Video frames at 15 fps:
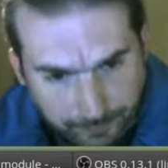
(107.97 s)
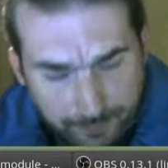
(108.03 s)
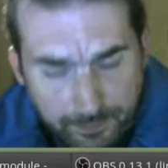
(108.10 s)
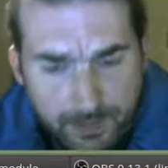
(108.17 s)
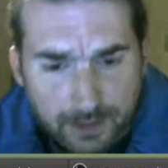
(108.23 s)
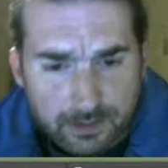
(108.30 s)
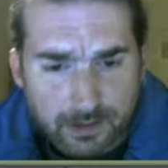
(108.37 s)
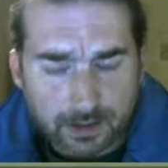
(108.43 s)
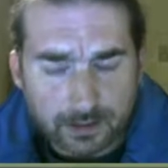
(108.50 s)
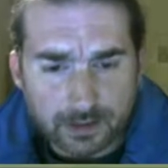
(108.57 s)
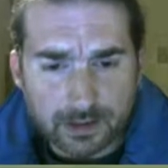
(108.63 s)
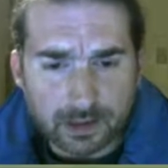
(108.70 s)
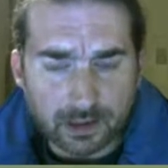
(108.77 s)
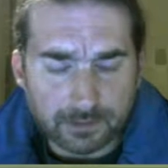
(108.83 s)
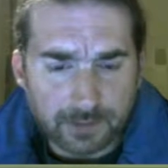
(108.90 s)
So there's an
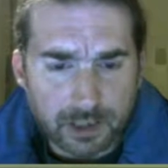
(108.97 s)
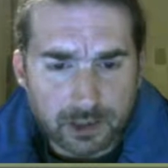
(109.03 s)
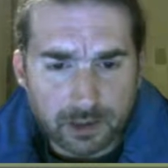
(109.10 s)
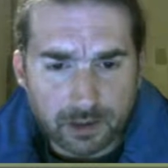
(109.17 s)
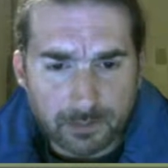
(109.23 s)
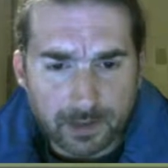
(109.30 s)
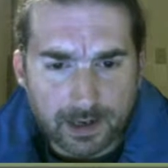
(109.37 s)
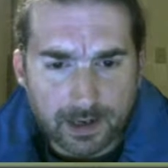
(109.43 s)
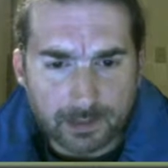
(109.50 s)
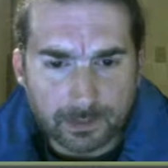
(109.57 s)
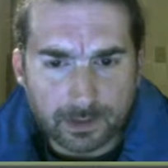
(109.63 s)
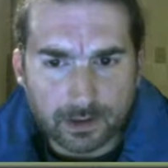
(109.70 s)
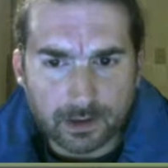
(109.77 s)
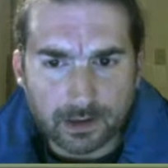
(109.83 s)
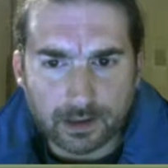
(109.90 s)
elevation map,
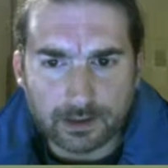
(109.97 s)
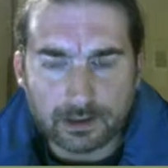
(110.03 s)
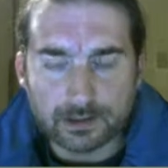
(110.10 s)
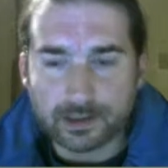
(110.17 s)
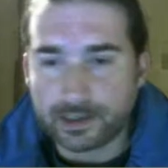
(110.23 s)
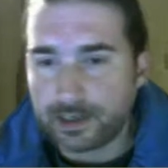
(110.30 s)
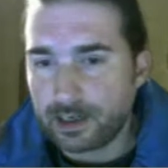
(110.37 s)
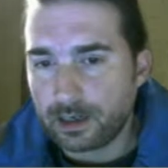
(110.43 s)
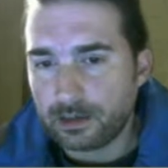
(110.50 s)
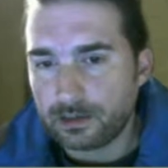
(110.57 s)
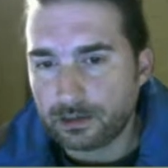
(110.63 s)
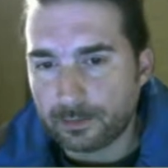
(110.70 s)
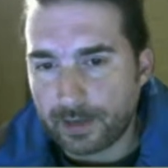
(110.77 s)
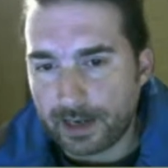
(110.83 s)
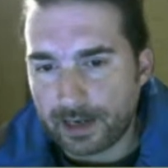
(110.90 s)
there's a color
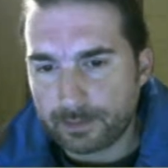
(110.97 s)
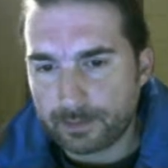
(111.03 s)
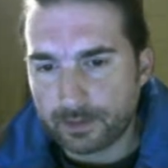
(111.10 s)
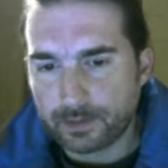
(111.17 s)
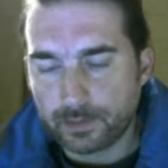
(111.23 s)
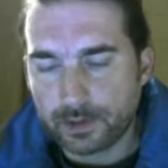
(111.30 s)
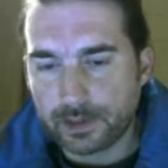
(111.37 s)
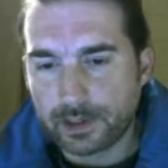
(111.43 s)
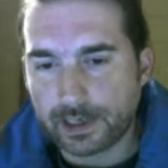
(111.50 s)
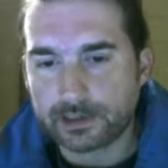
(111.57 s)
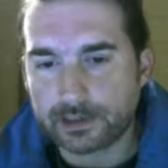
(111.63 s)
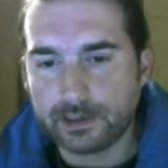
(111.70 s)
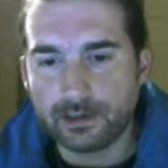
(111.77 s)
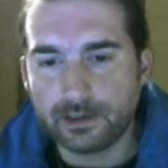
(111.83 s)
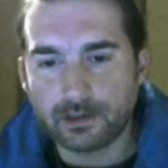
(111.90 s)
map, which actually
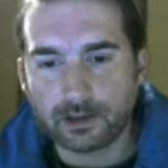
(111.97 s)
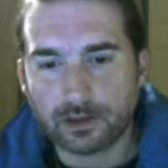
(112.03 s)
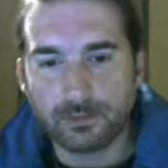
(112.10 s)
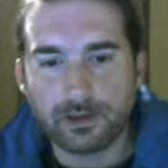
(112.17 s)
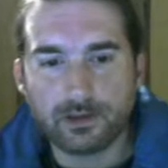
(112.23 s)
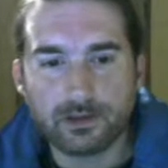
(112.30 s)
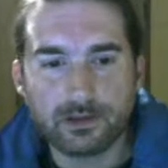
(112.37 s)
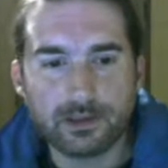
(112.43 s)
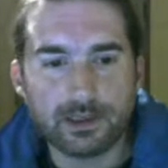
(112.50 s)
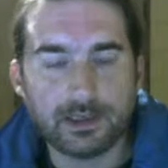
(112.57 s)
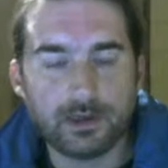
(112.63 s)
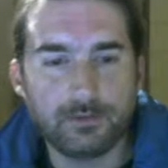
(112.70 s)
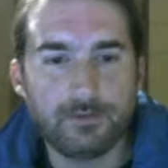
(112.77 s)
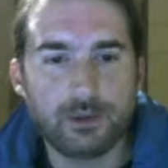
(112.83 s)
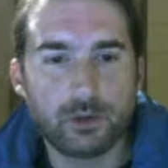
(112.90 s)
determines the
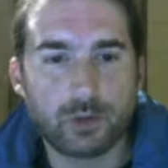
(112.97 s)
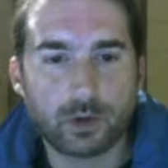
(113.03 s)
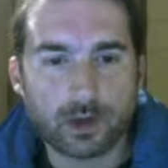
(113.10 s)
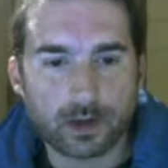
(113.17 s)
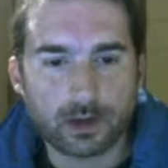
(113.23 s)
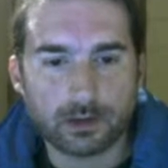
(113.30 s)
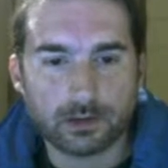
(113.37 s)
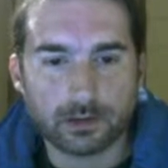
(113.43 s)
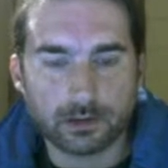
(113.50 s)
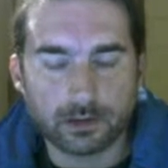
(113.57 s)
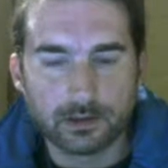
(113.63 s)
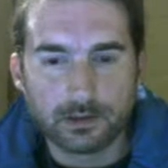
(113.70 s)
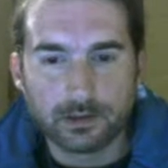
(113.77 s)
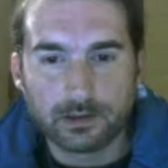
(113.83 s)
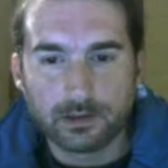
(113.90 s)
individual color
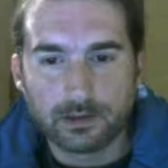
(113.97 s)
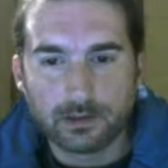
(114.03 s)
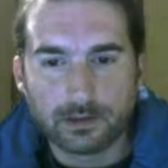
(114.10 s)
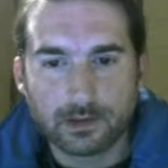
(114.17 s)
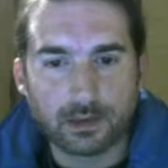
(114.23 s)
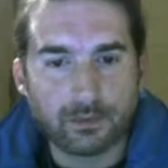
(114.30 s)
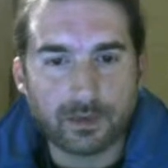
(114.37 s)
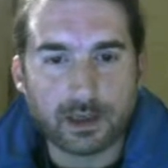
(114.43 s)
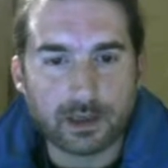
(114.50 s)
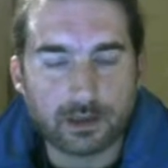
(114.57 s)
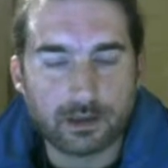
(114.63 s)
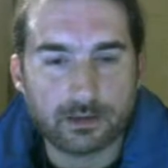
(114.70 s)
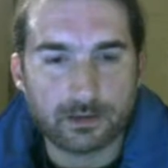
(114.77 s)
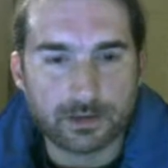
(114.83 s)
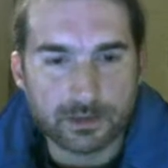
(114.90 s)
of a
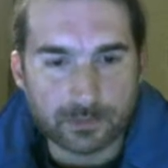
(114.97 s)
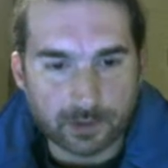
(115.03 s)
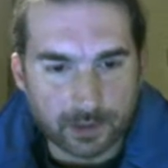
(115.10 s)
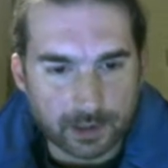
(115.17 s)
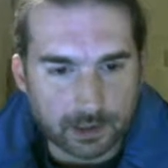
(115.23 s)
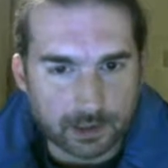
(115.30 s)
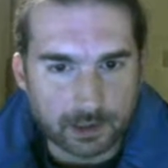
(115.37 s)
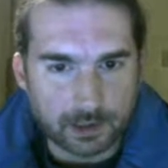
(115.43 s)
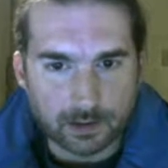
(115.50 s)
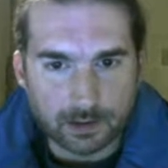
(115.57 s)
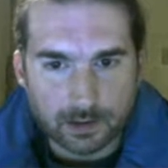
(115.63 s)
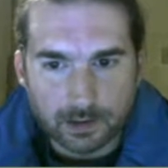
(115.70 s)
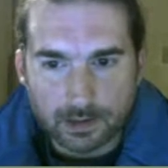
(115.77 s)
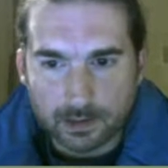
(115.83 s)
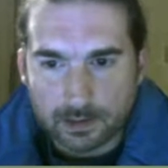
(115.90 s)
color sprite here.
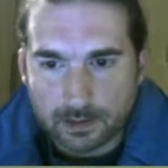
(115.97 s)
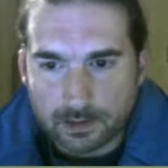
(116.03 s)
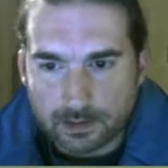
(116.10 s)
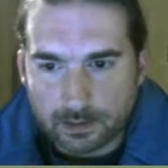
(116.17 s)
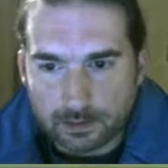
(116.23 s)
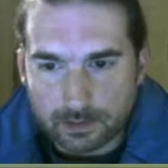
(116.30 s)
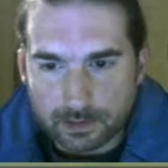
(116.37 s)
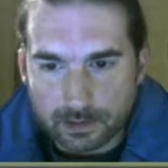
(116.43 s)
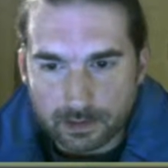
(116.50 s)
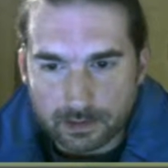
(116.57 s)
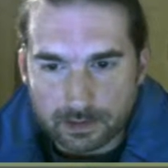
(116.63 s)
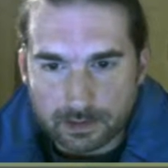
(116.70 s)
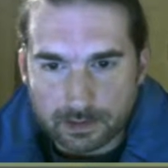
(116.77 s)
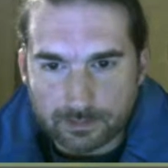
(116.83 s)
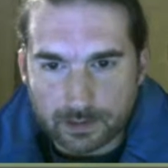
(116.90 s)
So you see all these
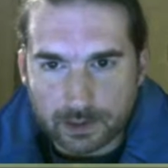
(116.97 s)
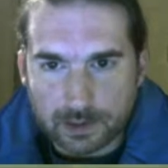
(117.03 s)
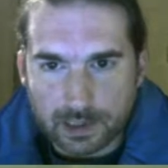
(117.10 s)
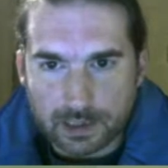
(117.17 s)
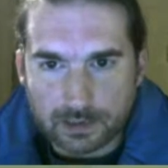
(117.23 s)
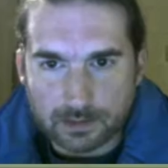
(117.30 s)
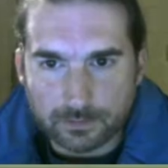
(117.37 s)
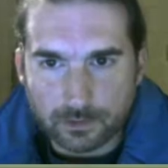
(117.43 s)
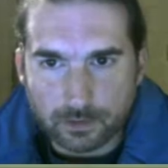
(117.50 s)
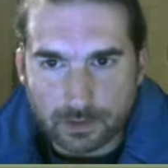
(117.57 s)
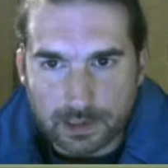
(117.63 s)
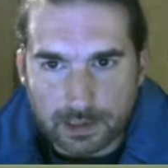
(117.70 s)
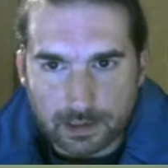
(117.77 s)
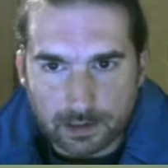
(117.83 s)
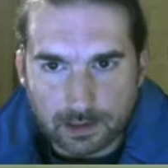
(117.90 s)
different shades of green
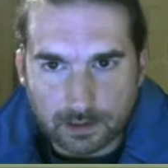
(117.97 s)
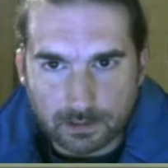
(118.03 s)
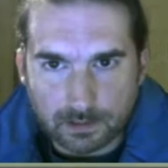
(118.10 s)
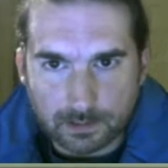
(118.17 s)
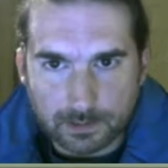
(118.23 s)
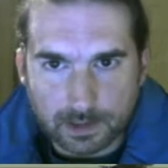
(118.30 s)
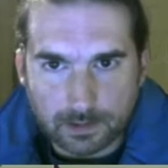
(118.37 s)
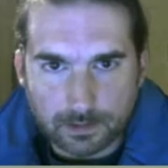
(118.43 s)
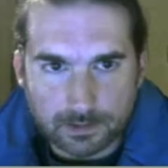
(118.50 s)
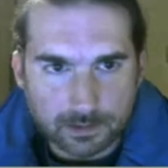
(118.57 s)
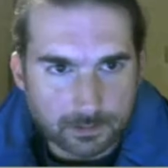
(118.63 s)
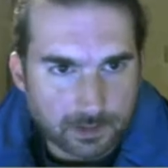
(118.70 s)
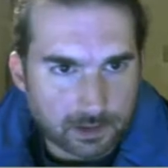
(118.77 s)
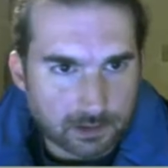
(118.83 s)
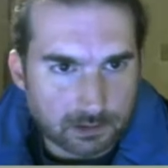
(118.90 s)
here. Let me go to something
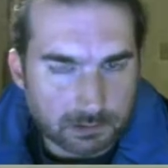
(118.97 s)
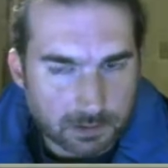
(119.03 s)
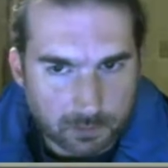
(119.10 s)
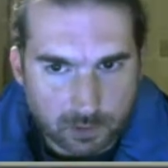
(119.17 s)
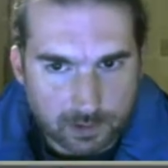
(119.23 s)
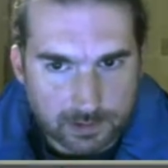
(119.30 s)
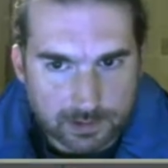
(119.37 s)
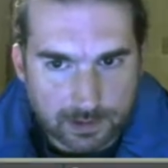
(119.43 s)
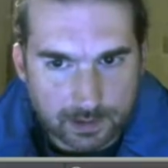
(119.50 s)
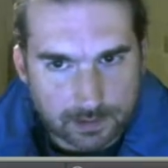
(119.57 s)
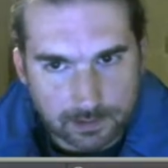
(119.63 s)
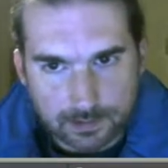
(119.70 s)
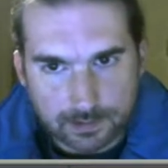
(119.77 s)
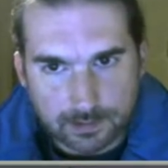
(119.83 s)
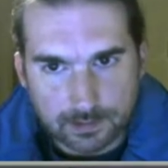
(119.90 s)
a little bit more intense.